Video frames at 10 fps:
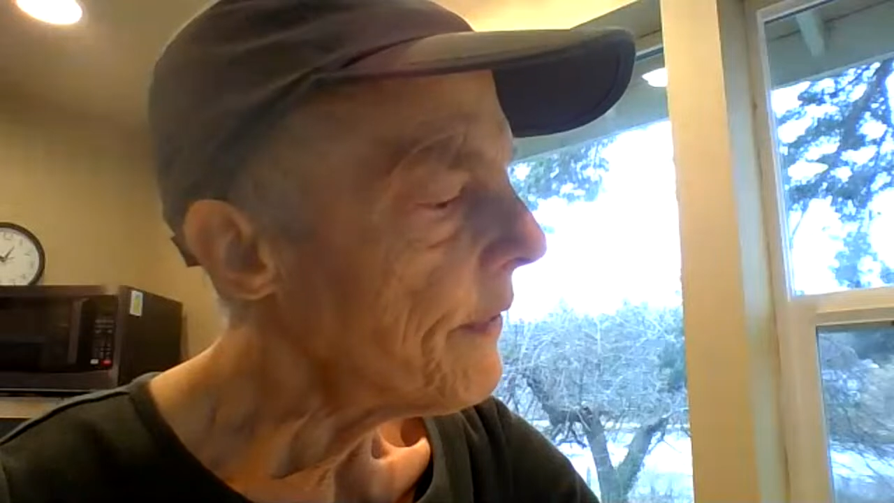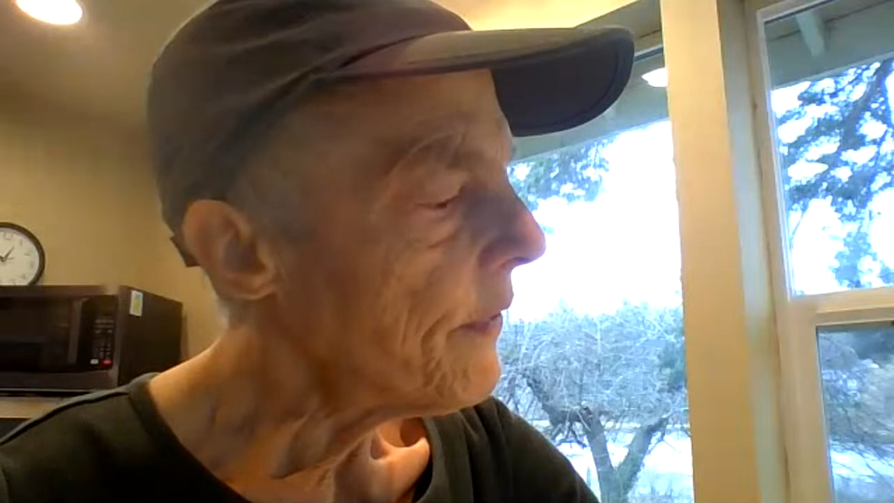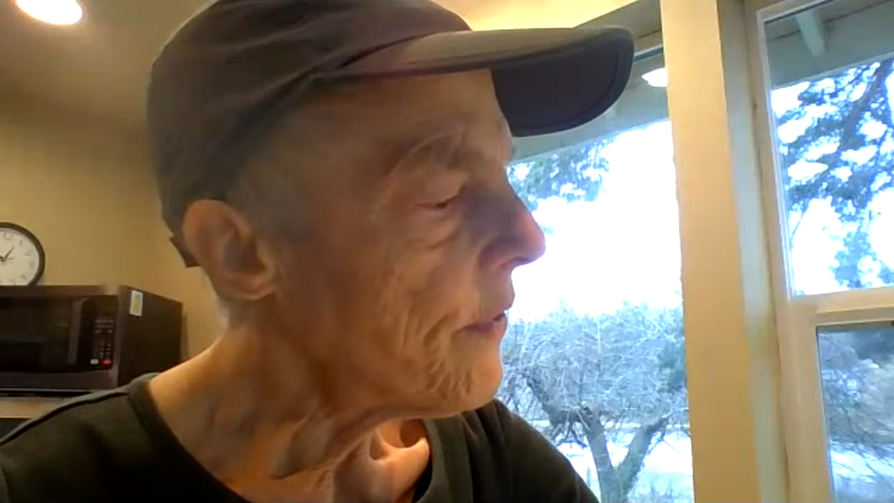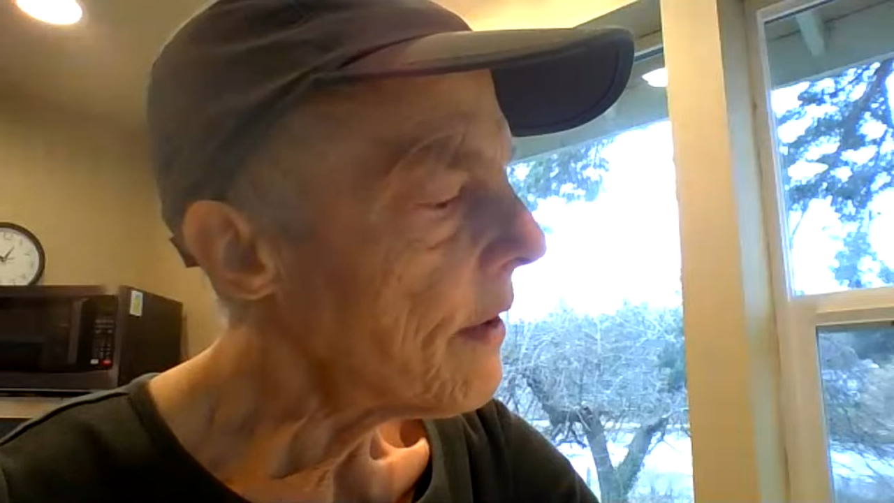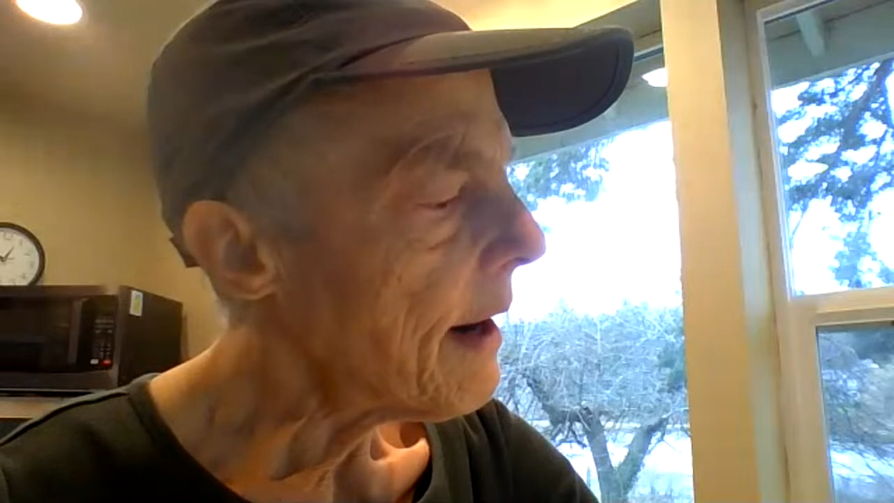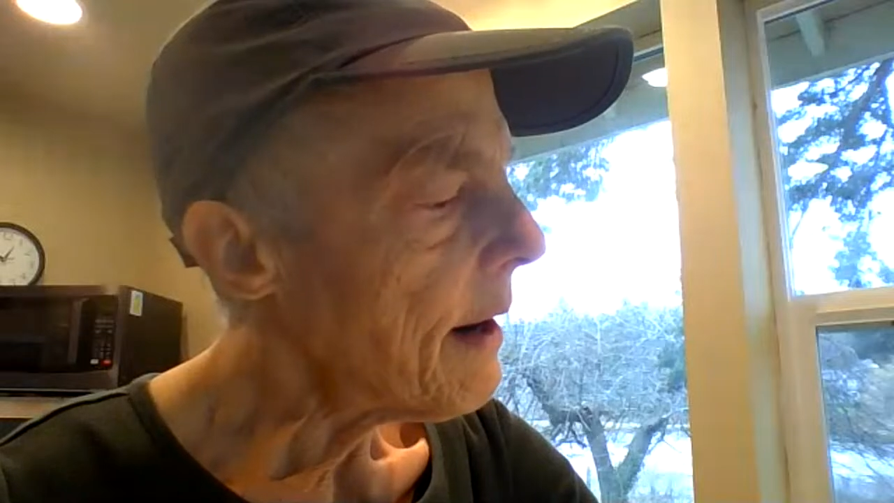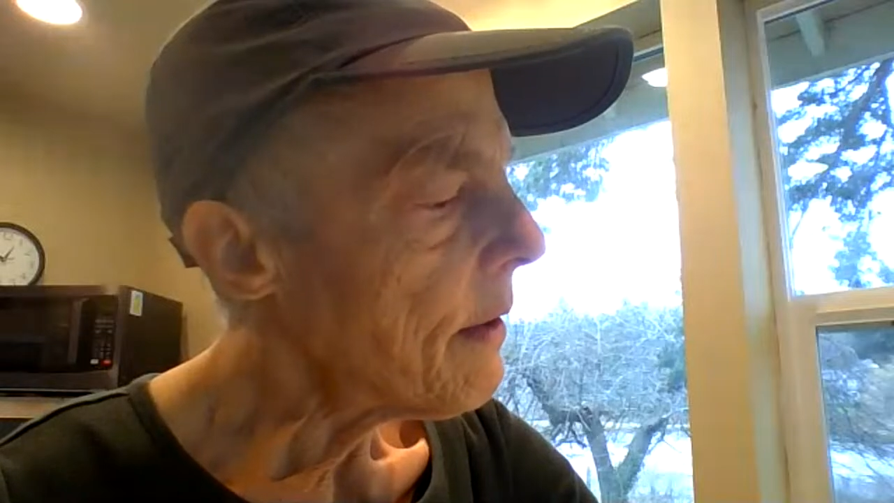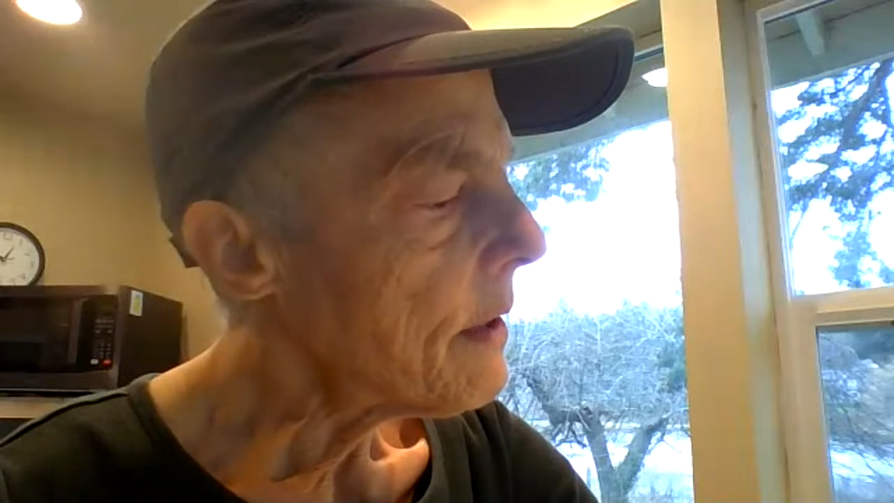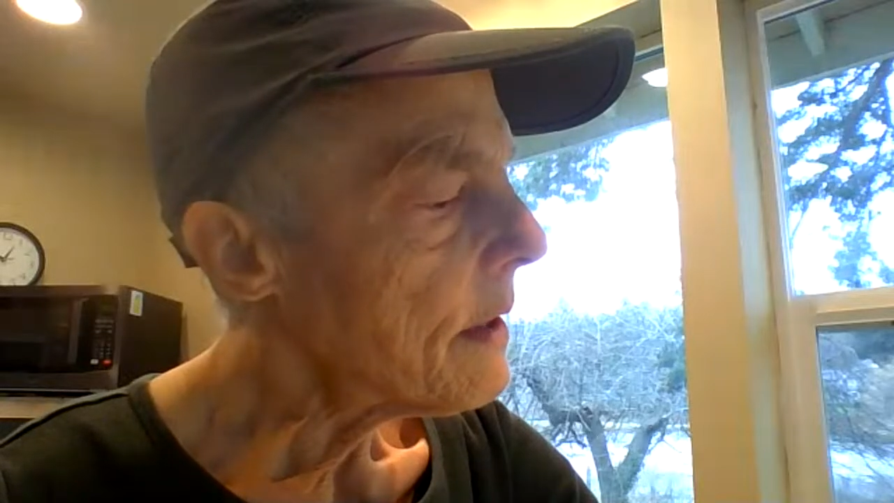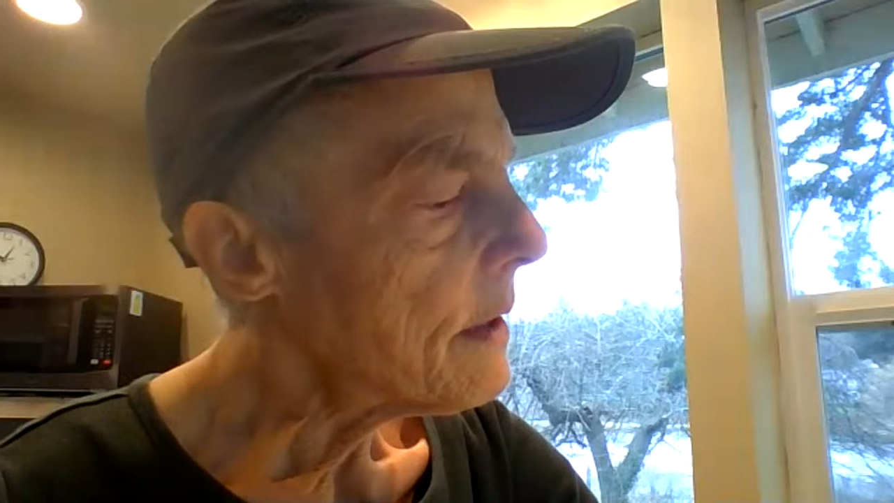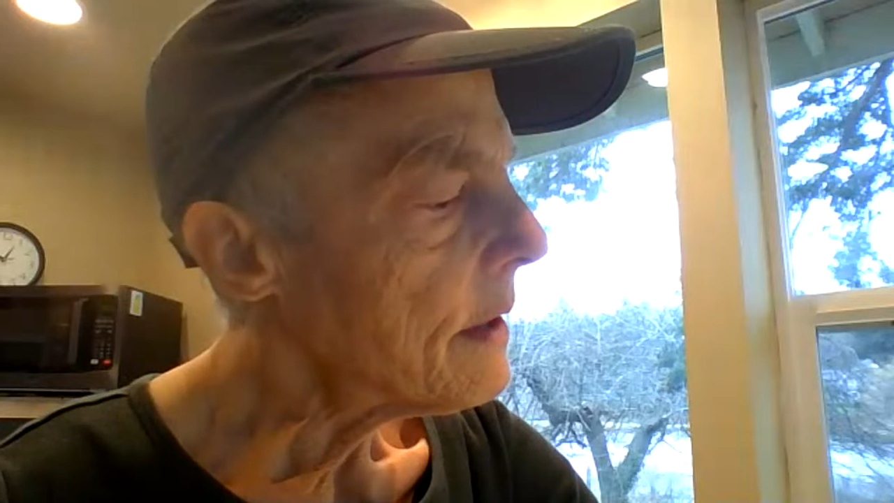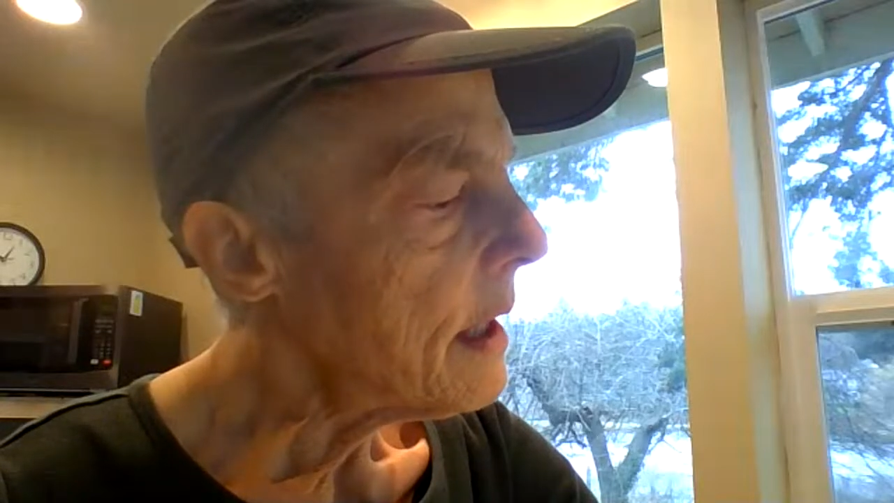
for 4 hours,